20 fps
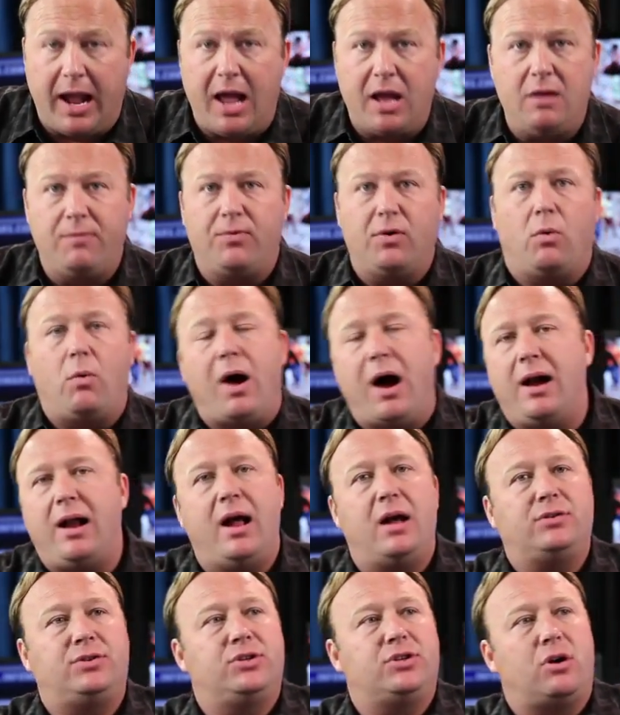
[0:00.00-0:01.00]
And if the White
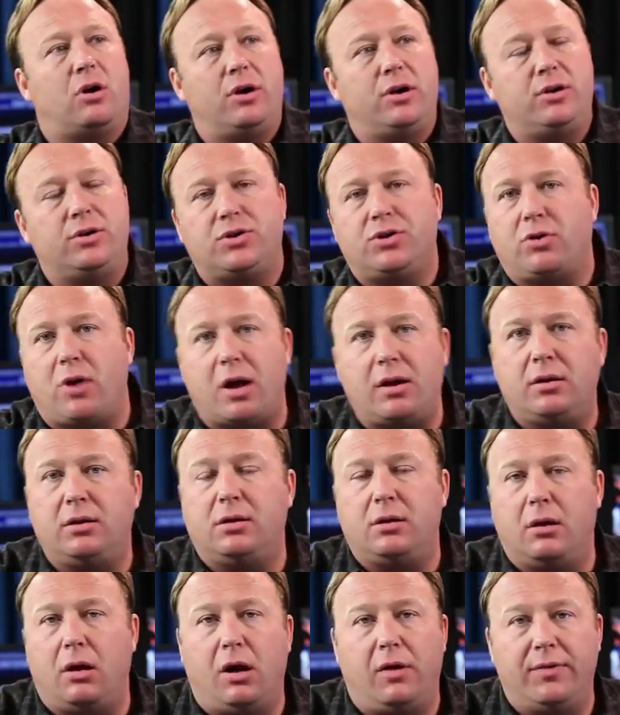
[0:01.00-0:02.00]
House has already
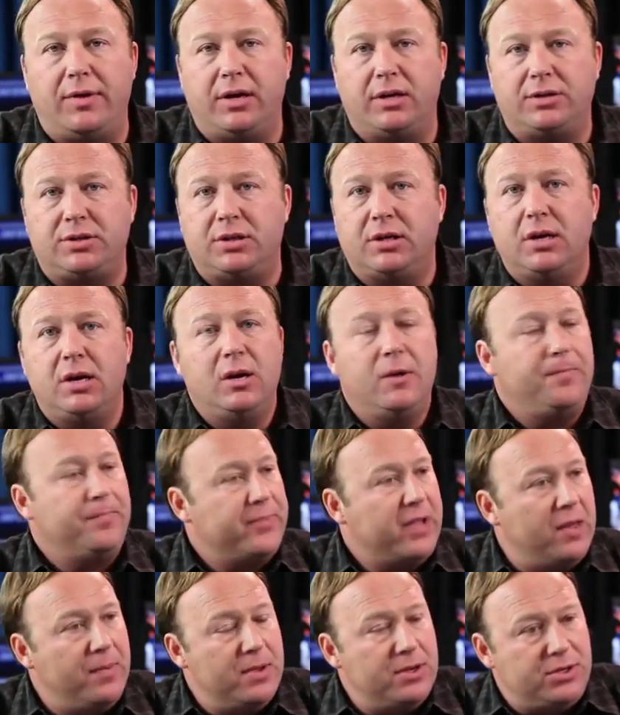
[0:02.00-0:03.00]
discredited all this,
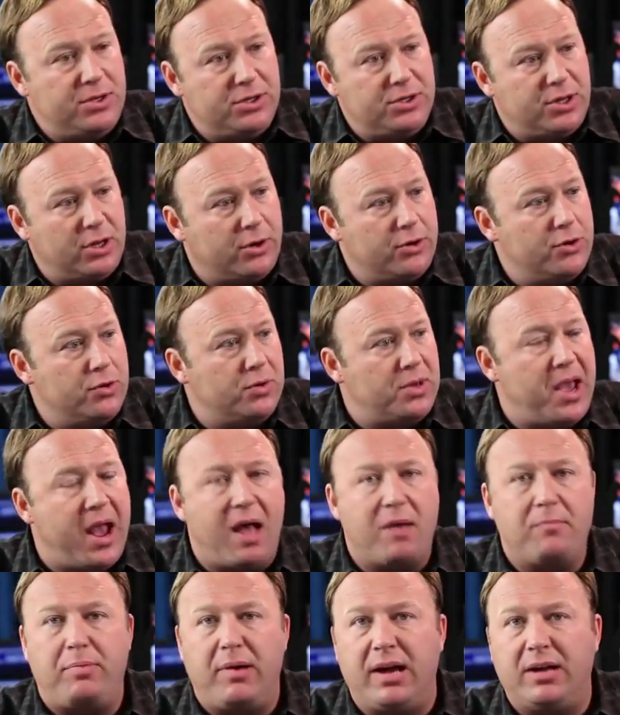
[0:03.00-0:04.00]
and this is their new
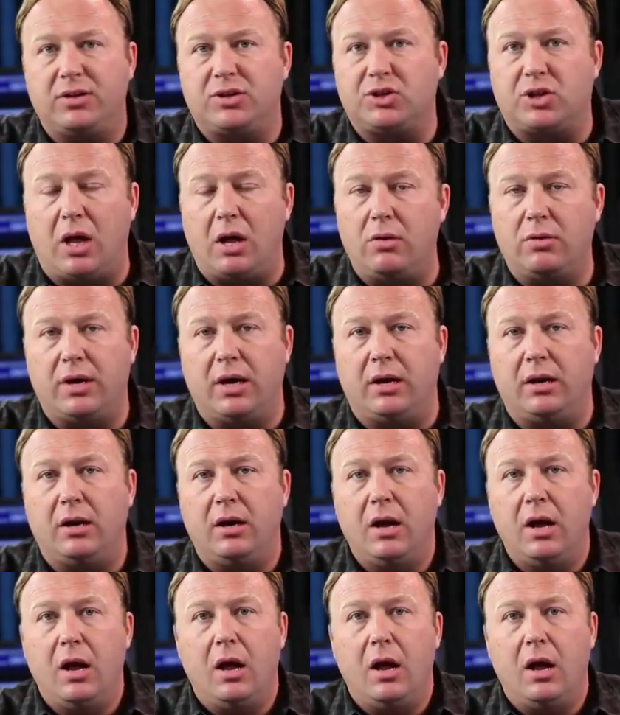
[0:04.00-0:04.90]
campaign slogan,